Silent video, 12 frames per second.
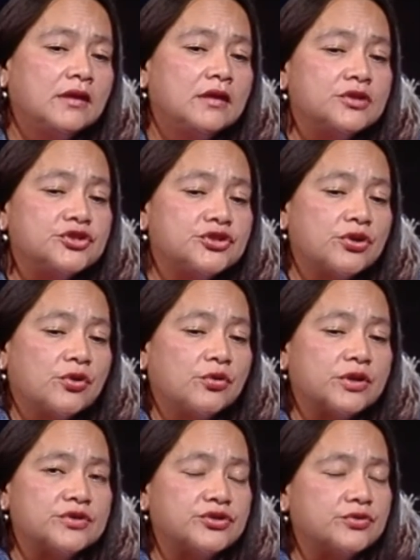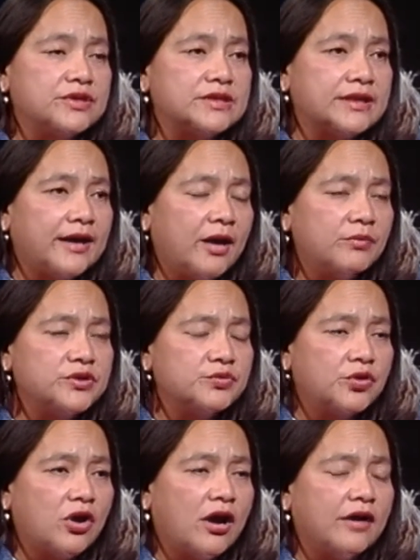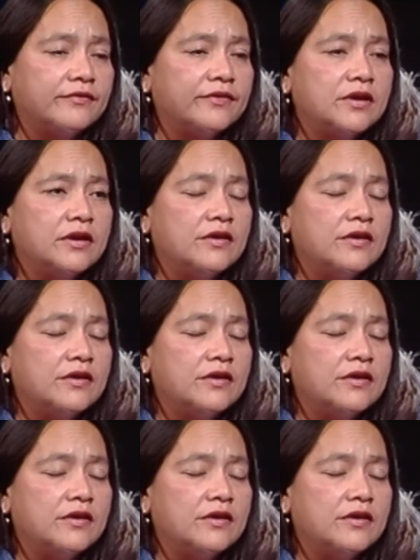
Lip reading: So as soon as the cameras were off,